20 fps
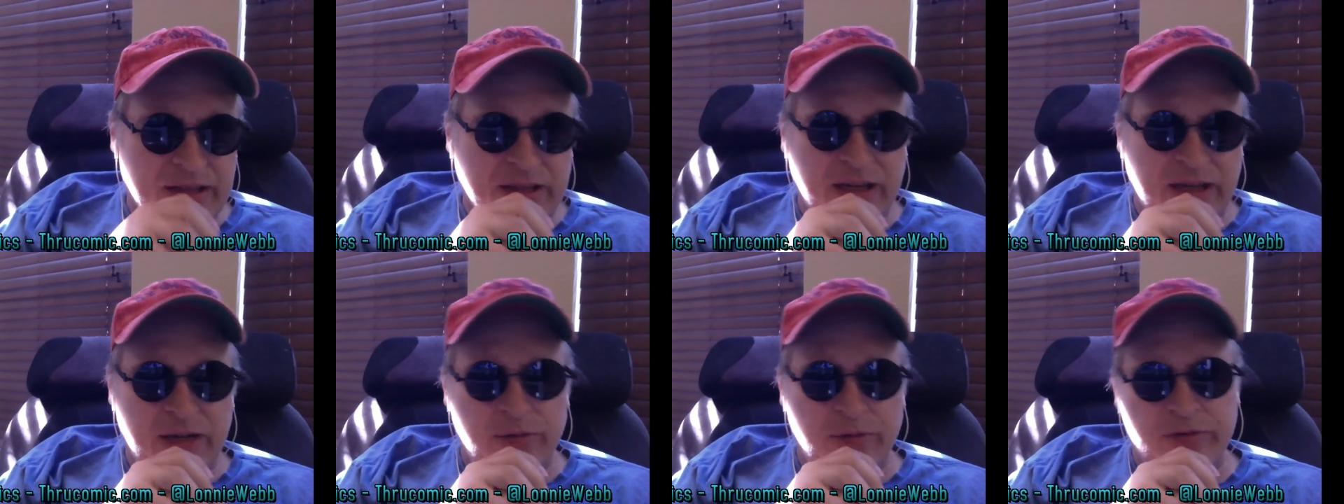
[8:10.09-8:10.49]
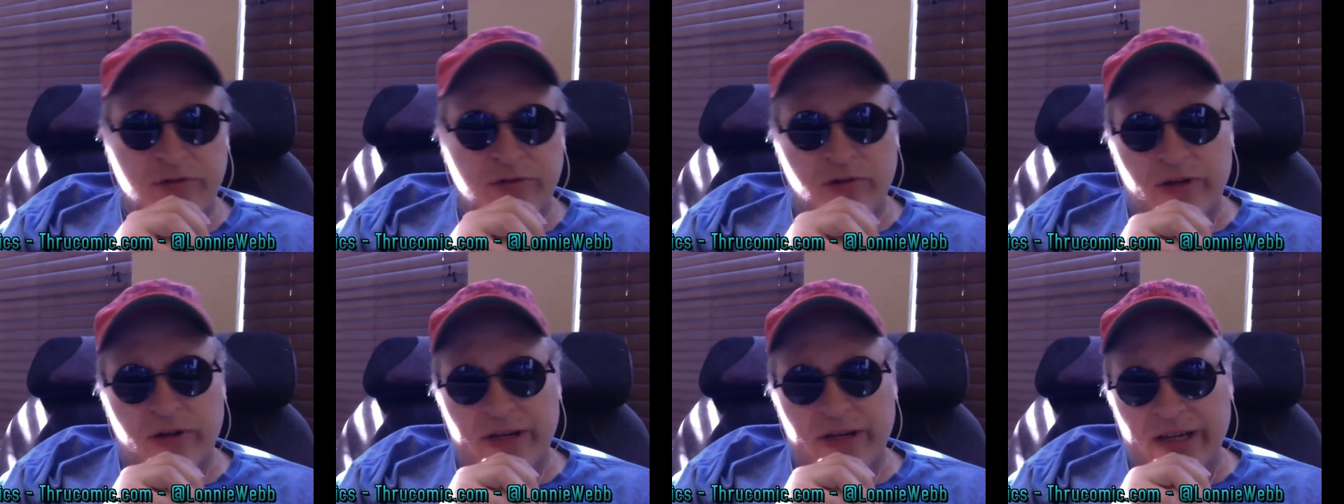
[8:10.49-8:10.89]
he was
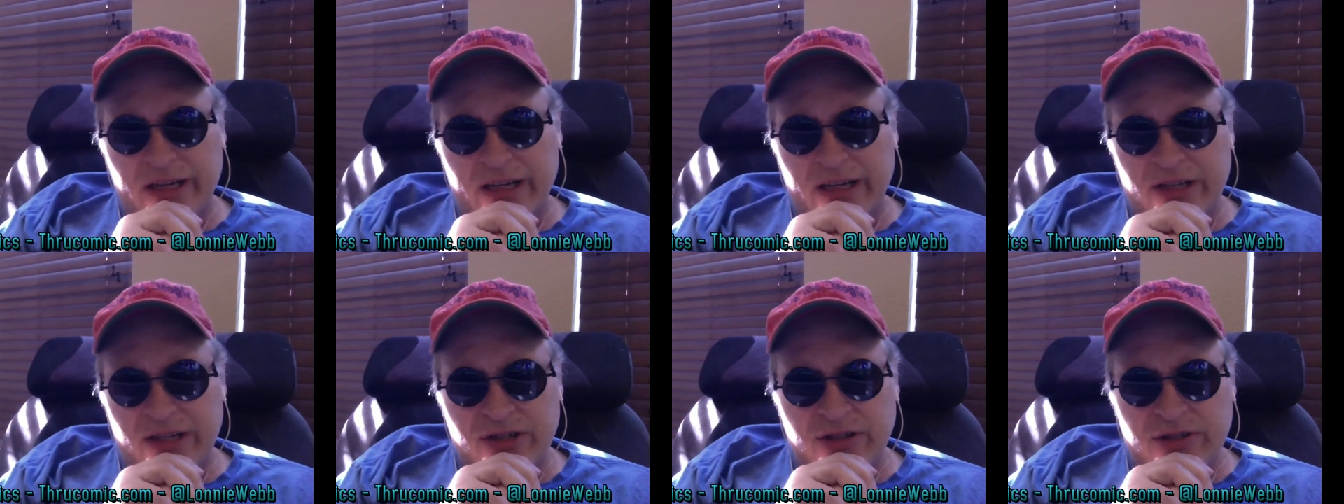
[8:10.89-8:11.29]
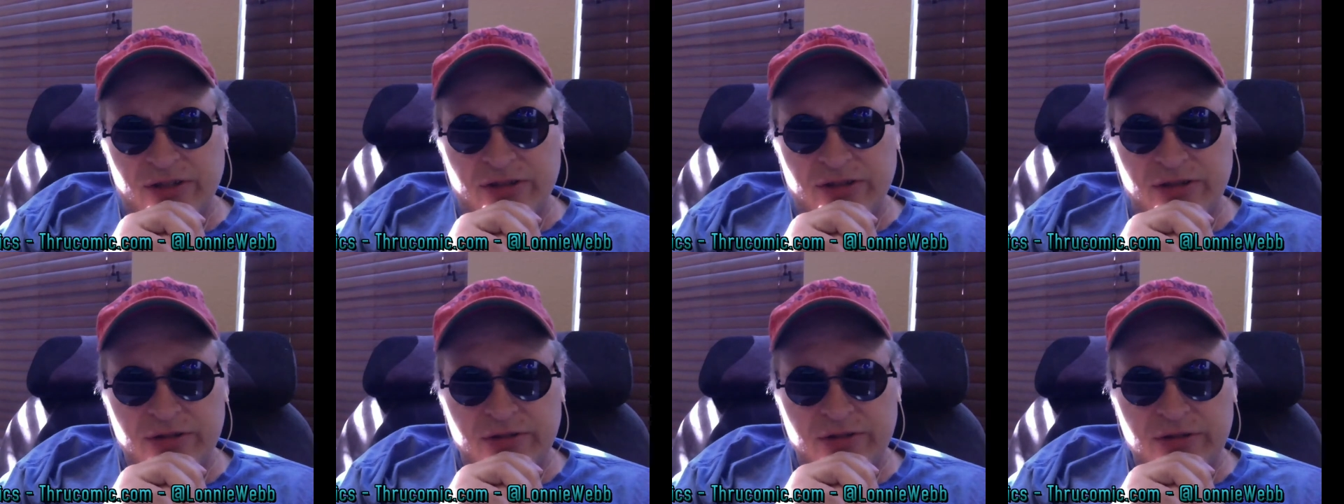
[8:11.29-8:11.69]
going in issue
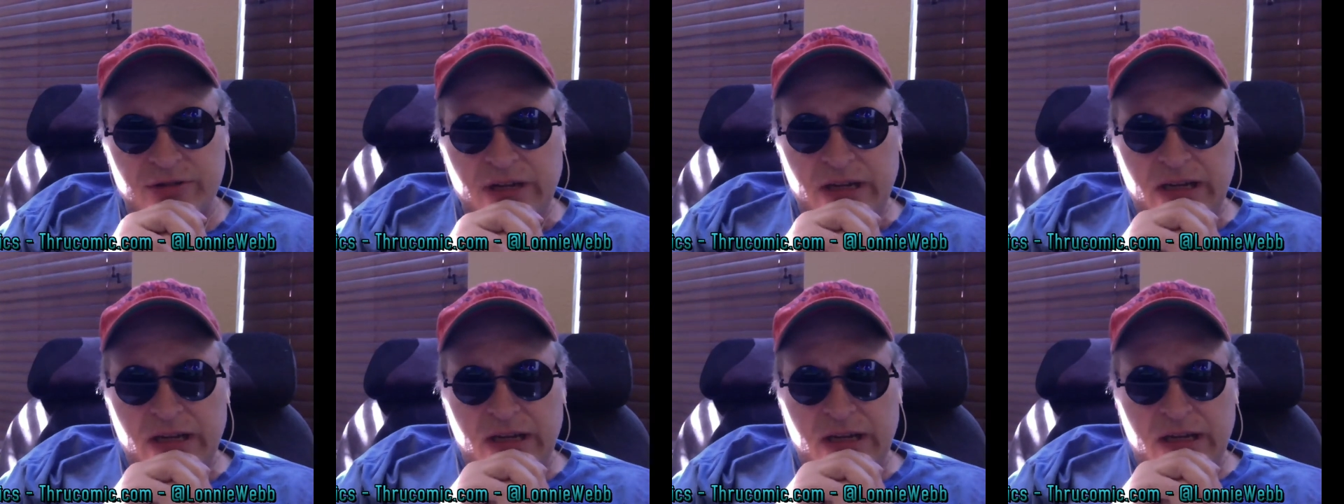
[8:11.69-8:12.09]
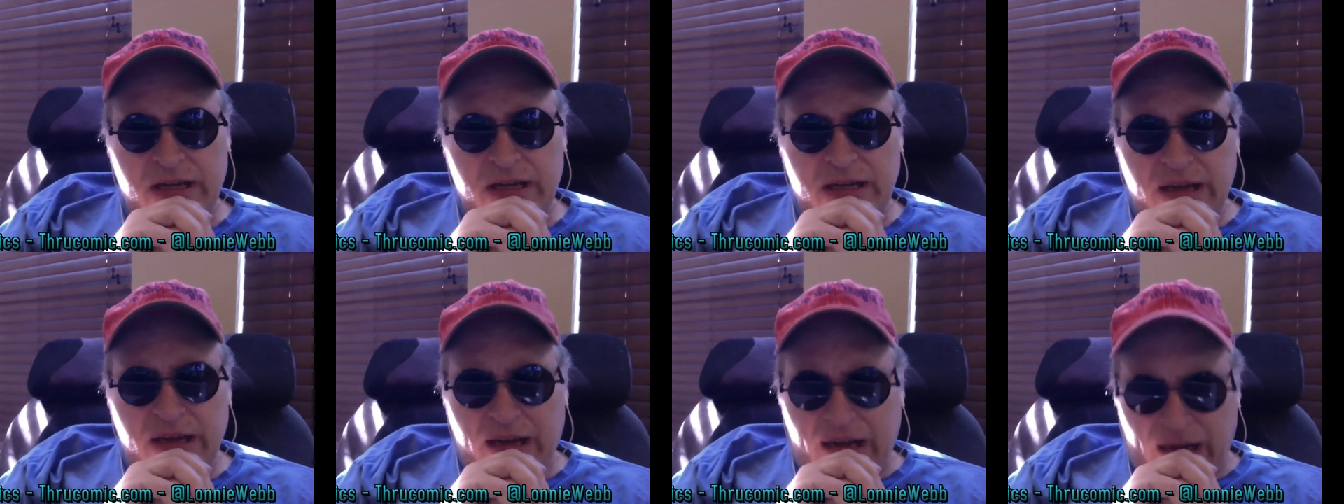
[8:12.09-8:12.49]
2.
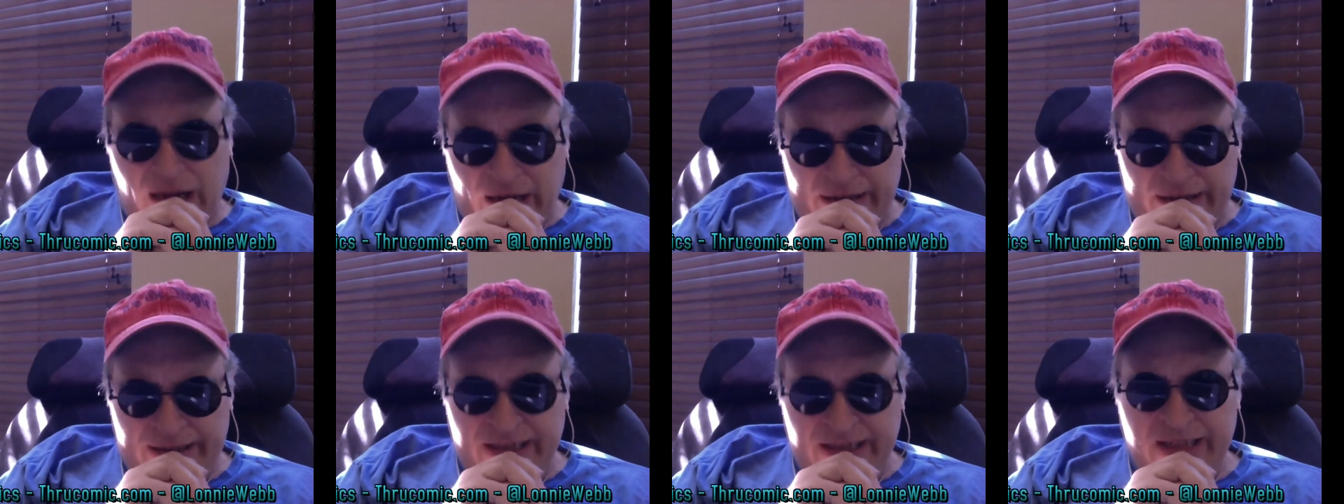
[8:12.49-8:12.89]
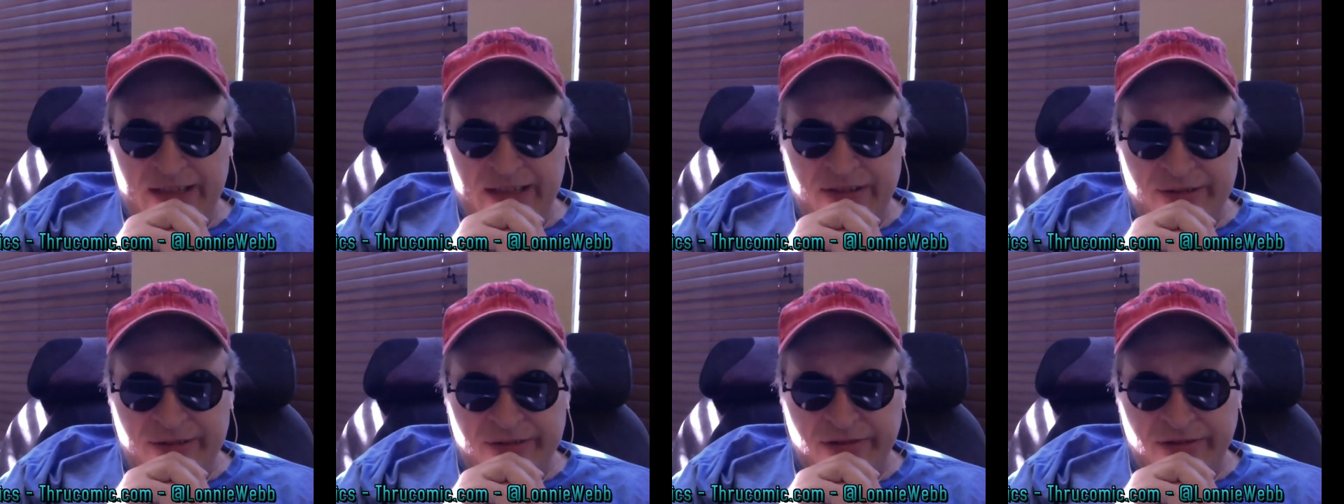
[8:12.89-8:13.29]
I think he
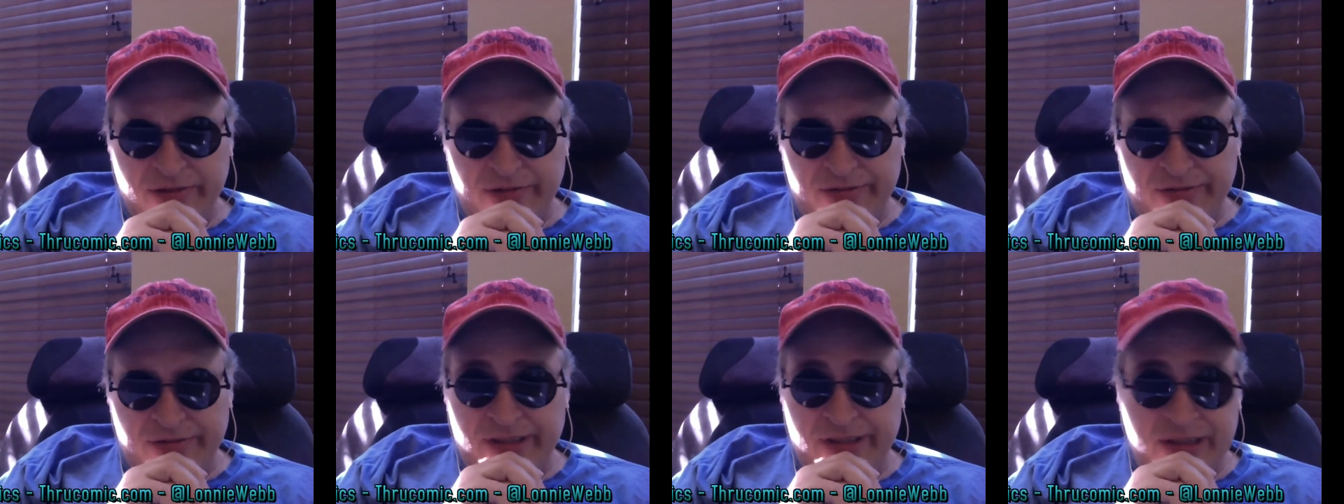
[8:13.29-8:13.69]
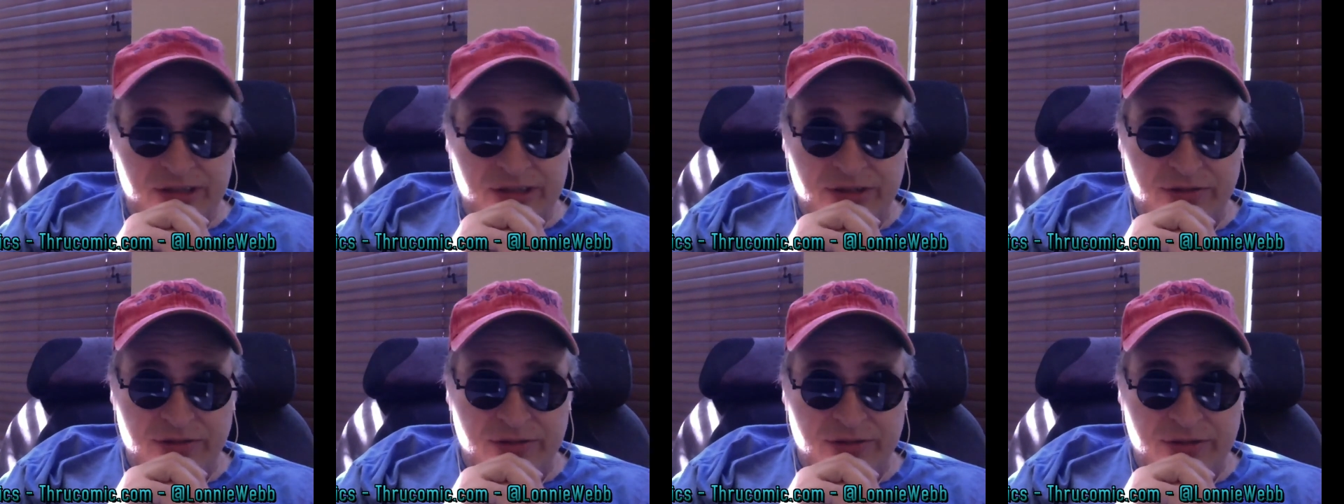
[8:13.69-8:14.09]
deserves an
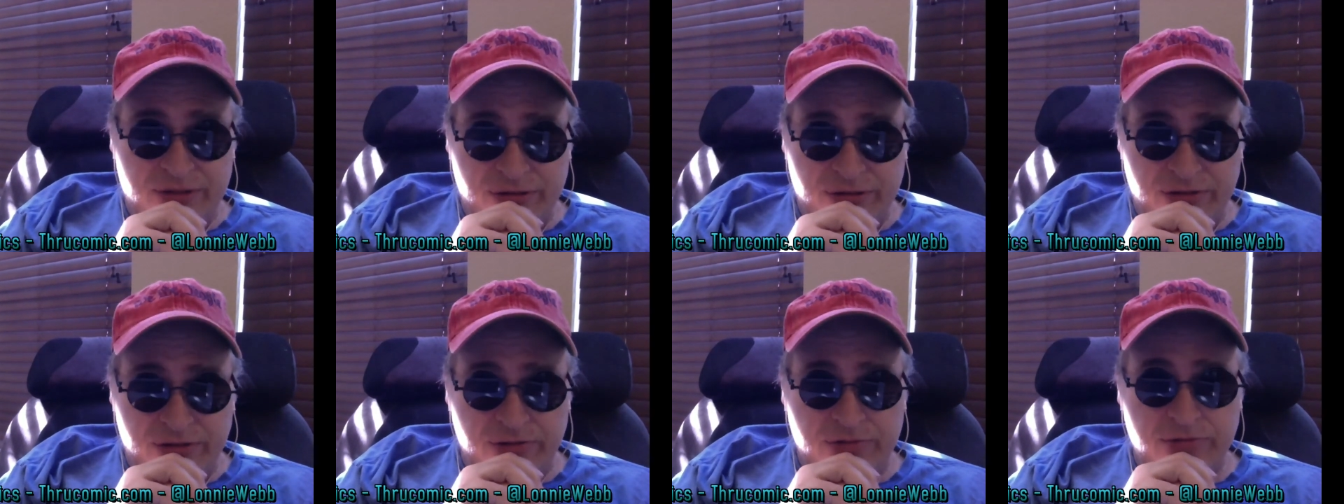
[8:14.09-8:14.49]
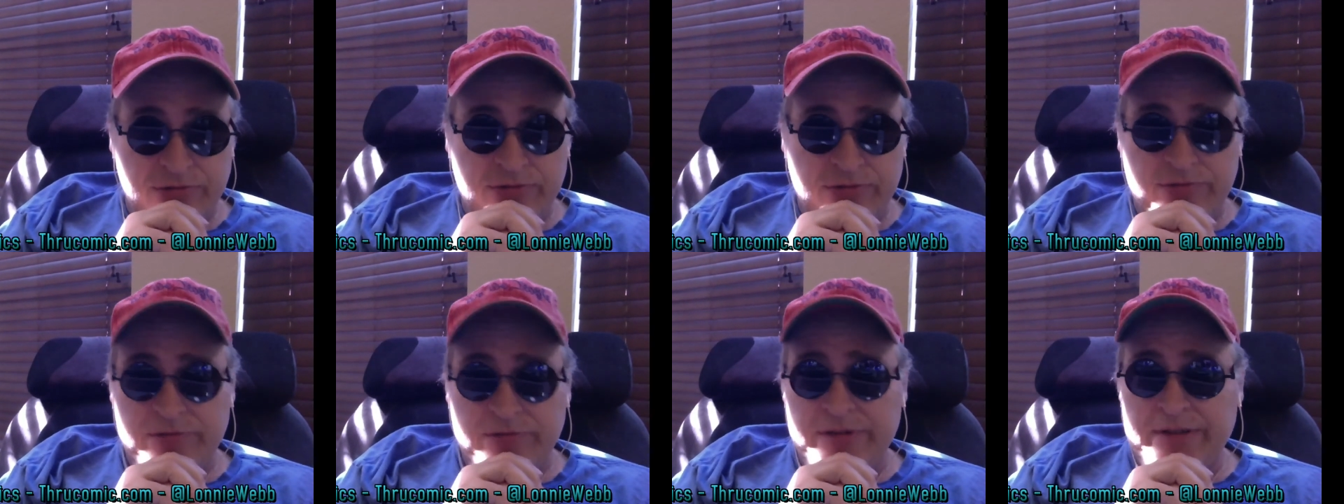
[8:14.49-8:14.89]
issue
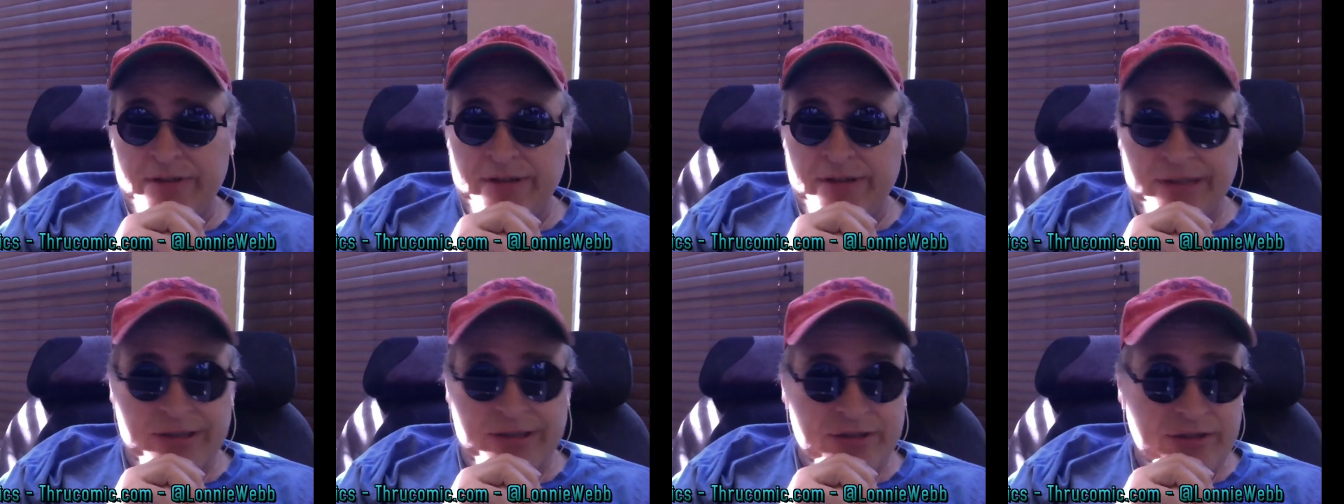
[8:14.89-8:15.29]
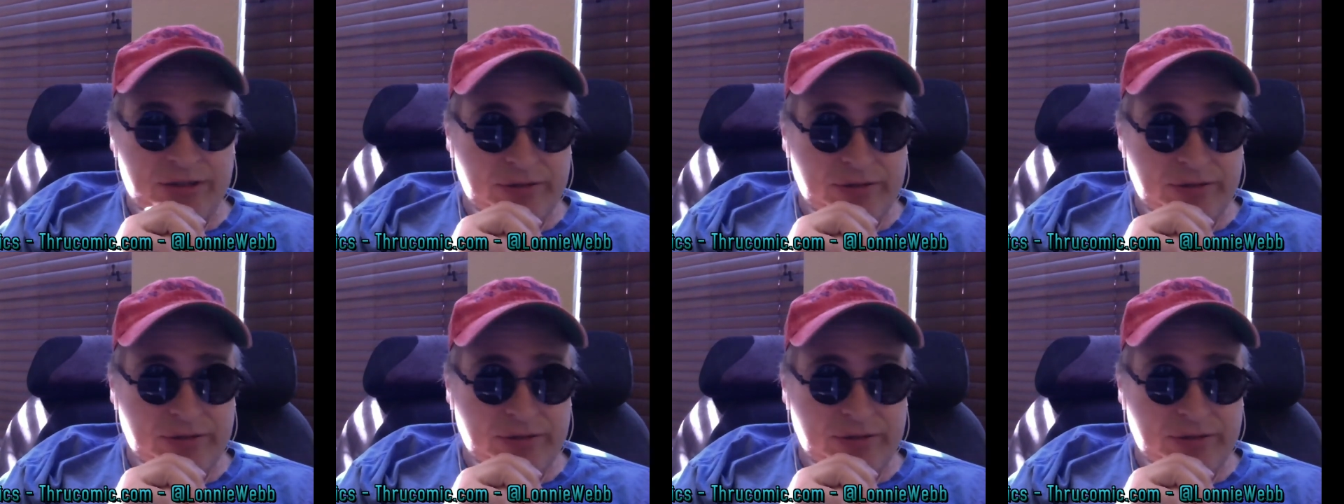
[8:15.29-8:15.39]
2, an issue